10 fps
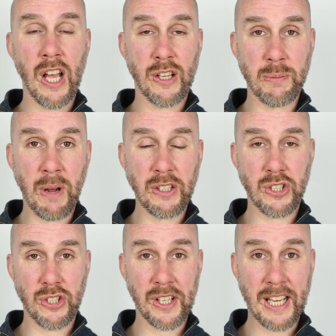as
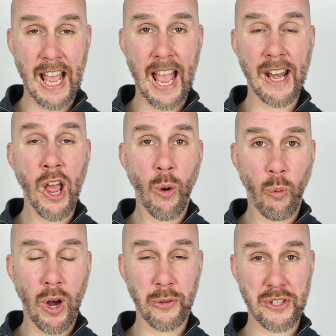much as I can
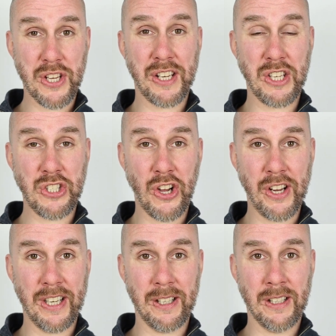while the sun is
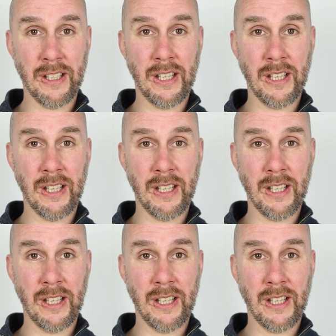shining.